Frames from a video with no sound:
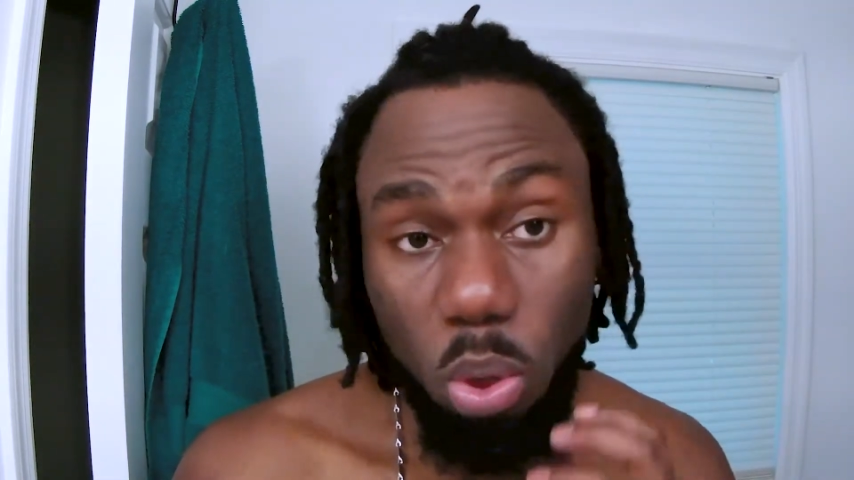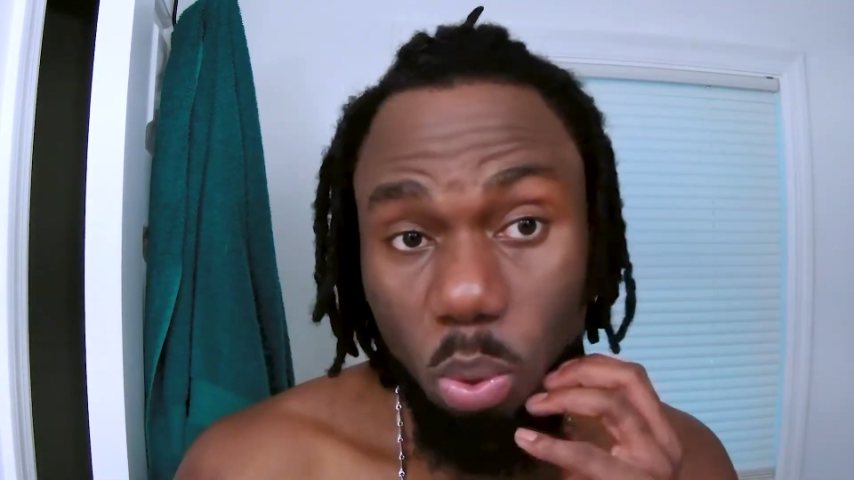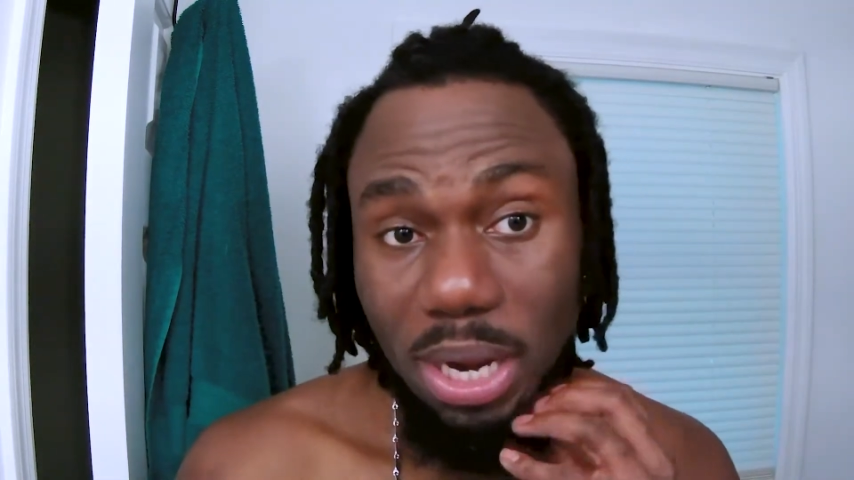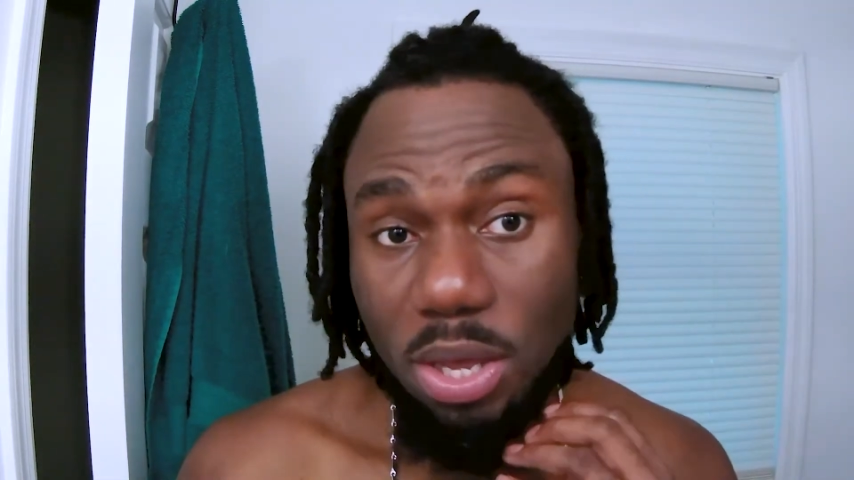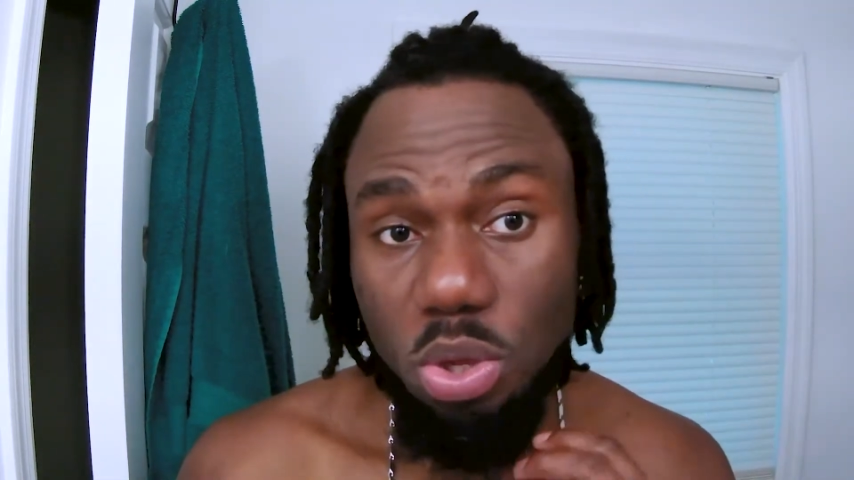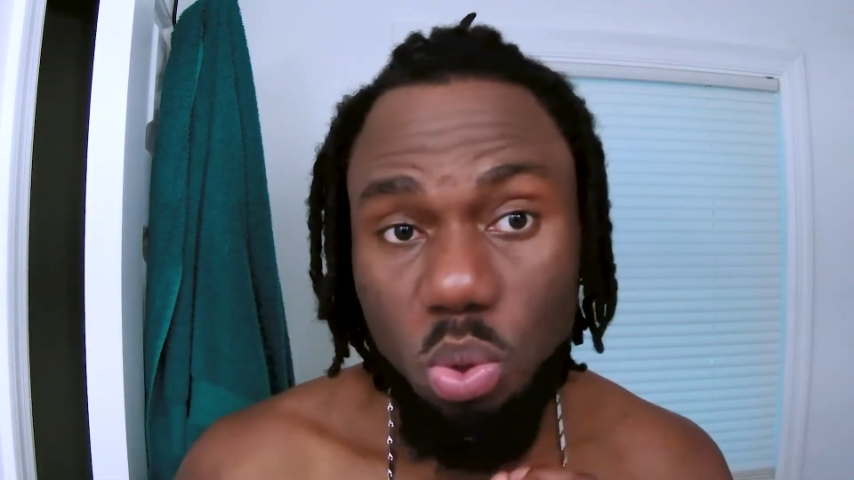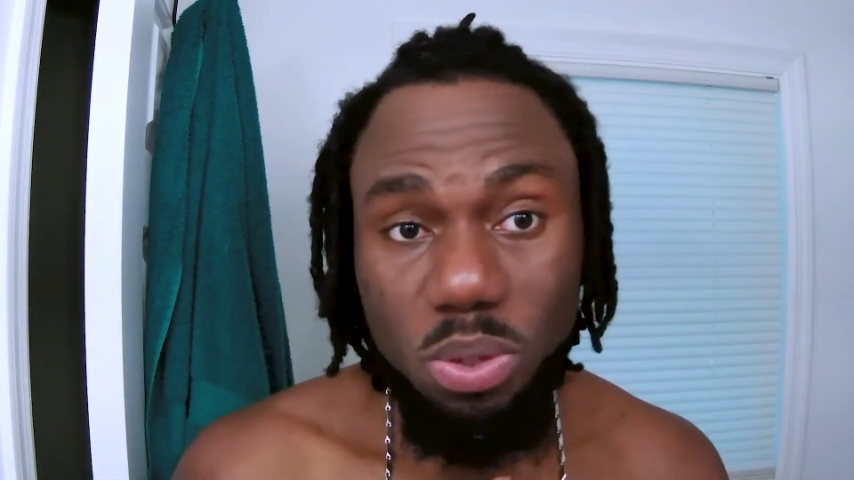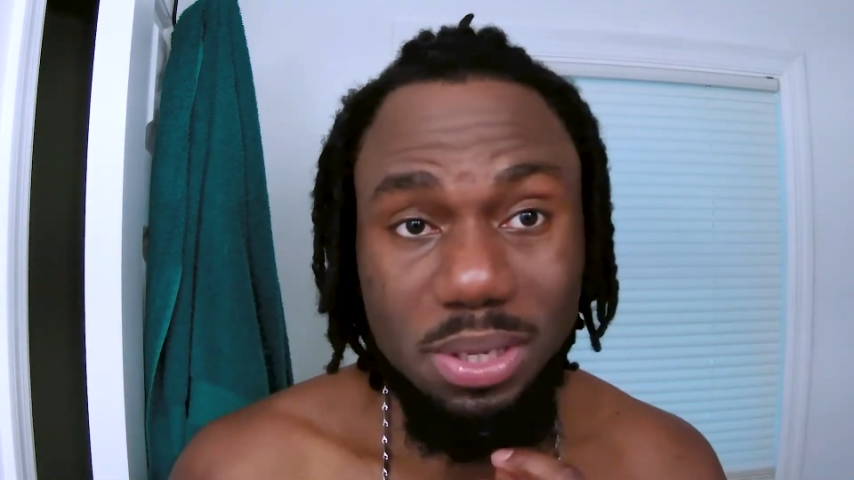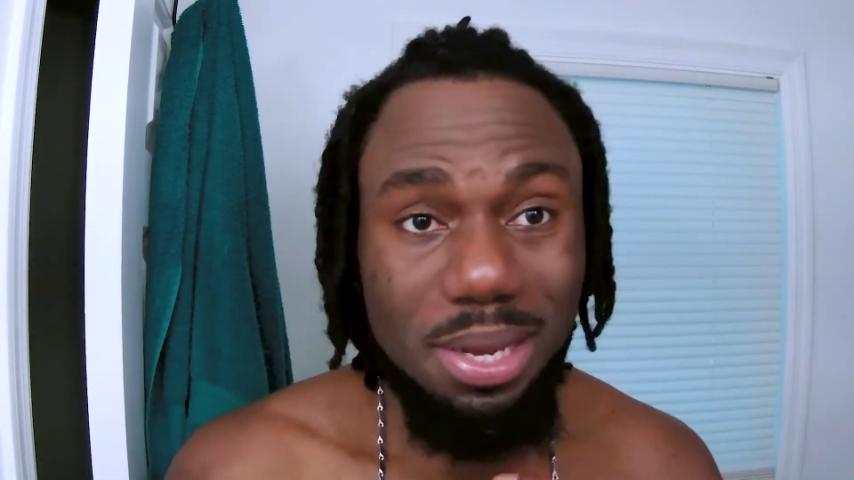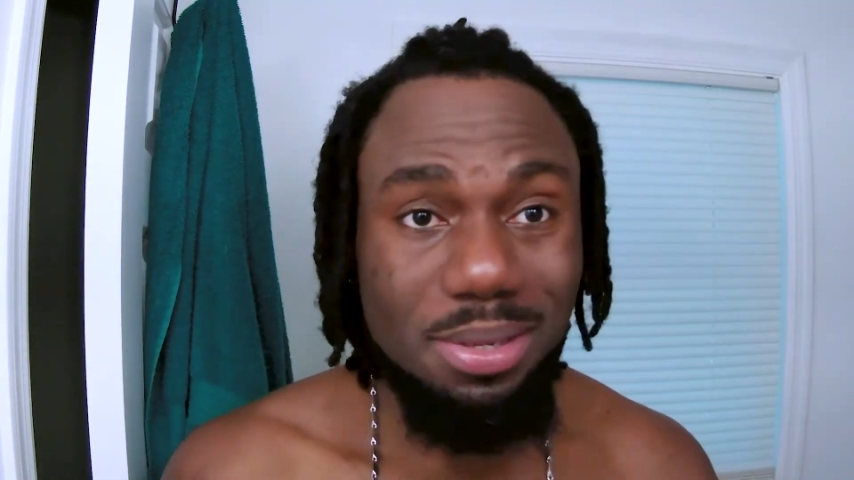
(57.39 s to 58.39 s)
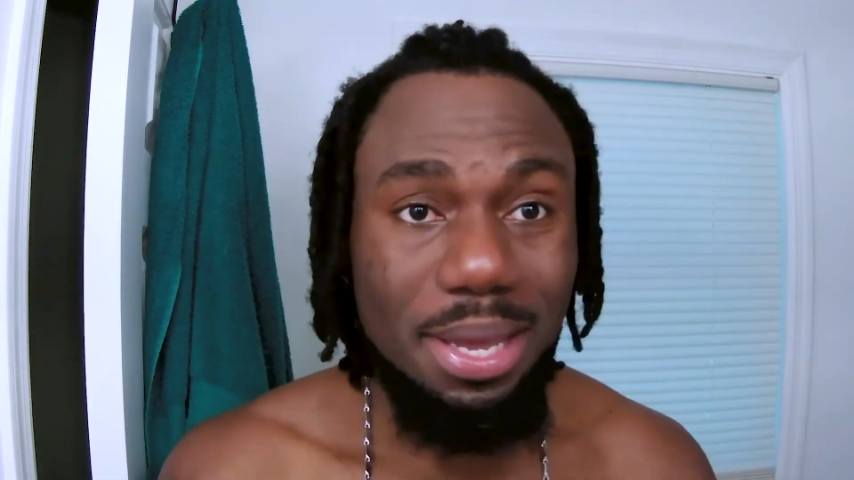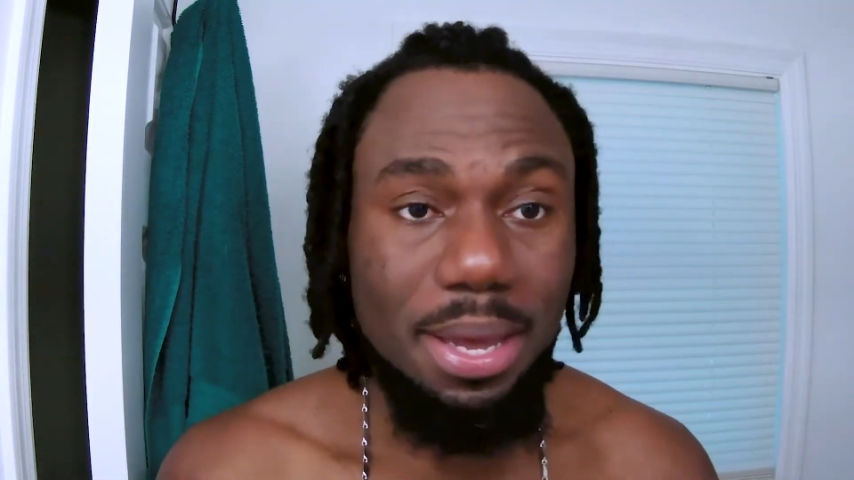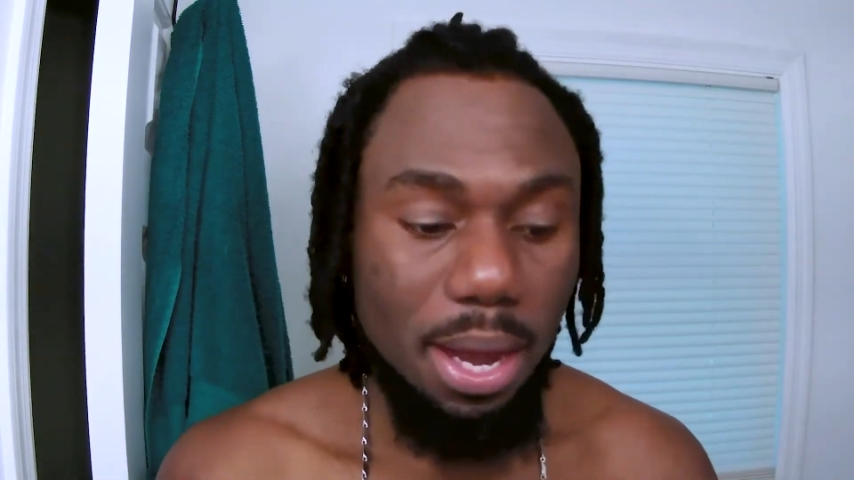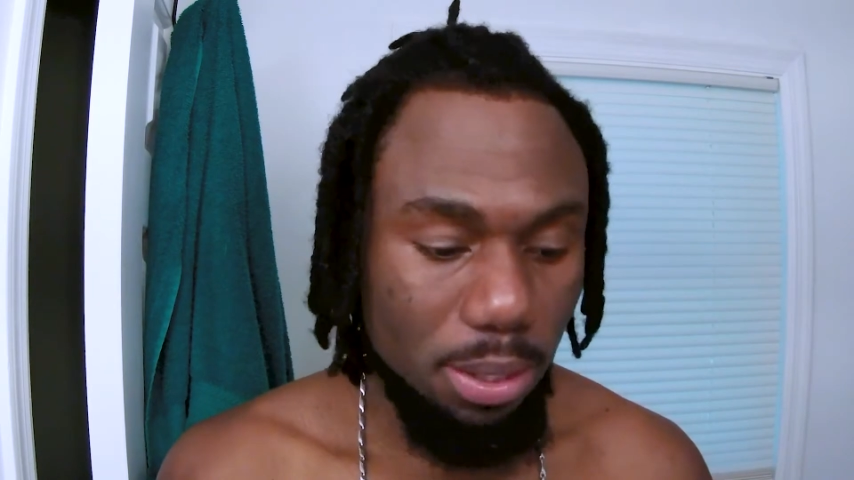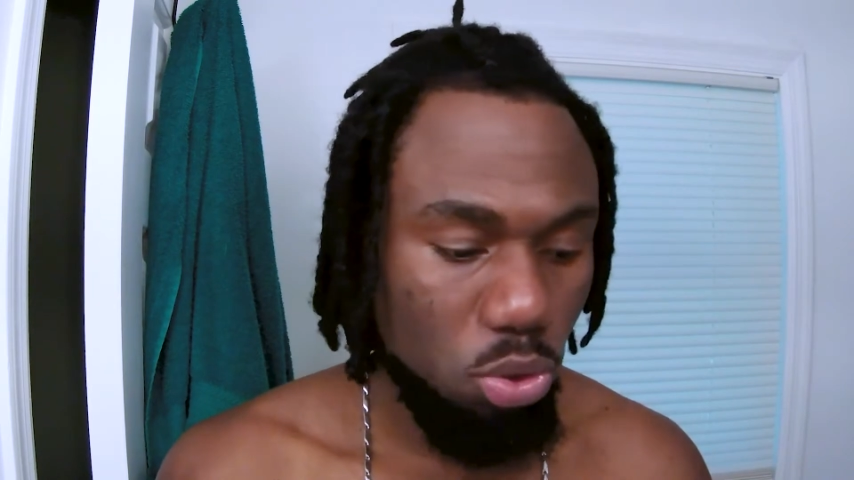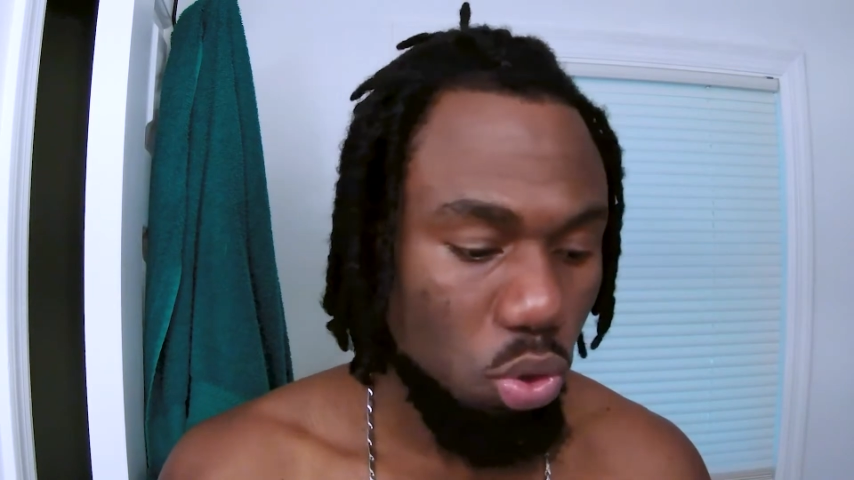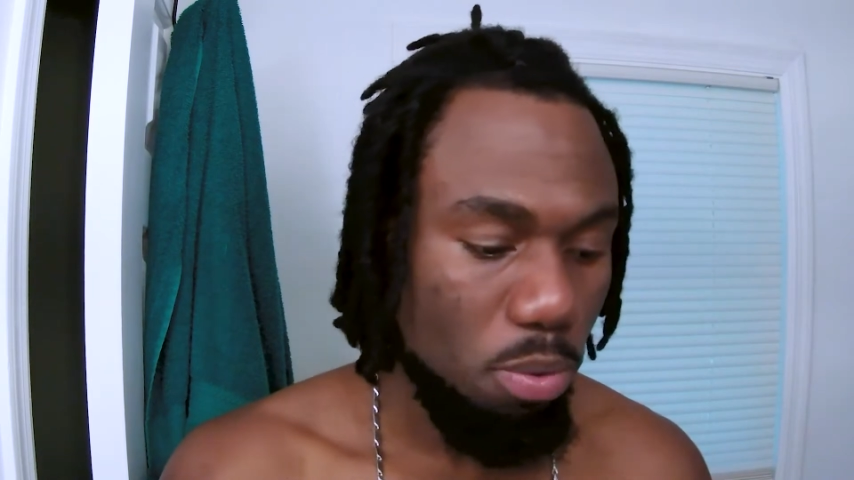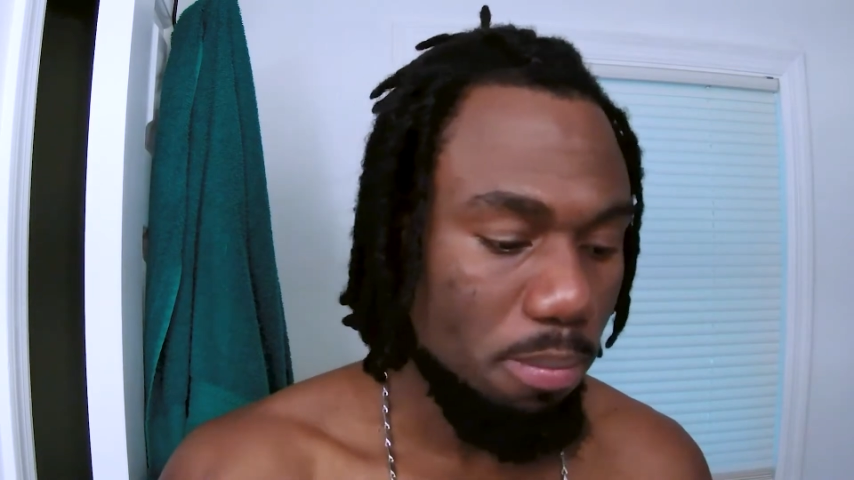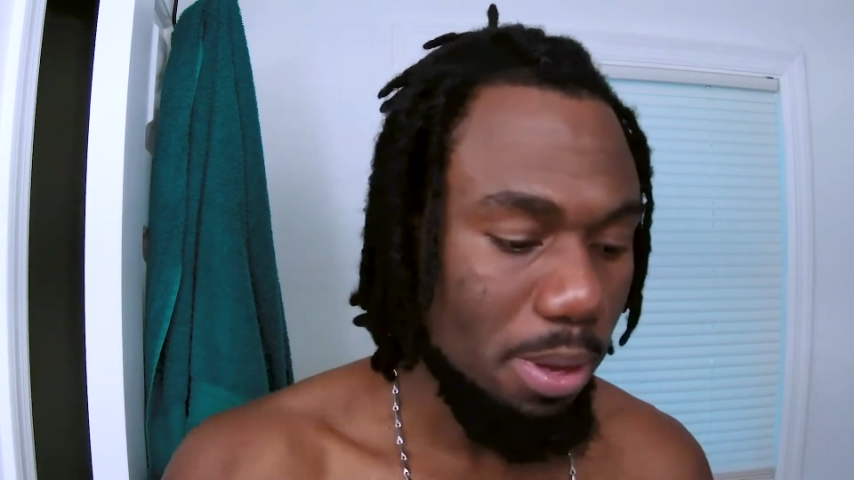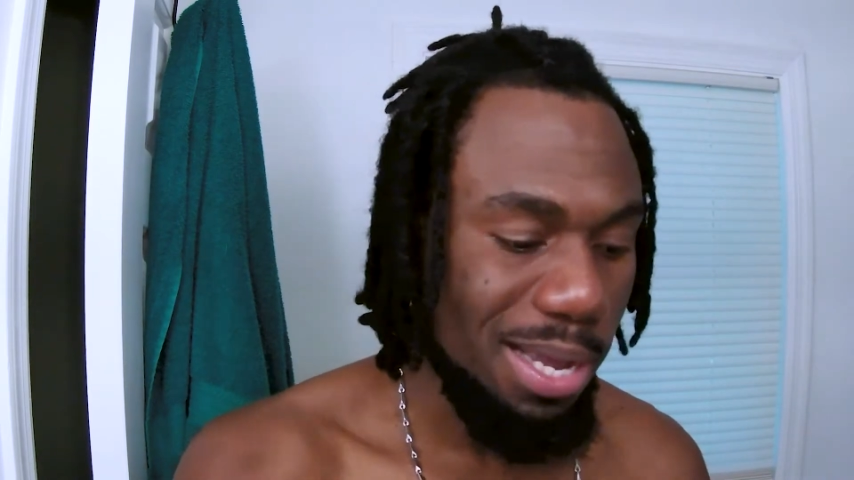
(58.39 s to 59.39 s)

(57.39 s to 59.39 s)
what I use is a hot comb.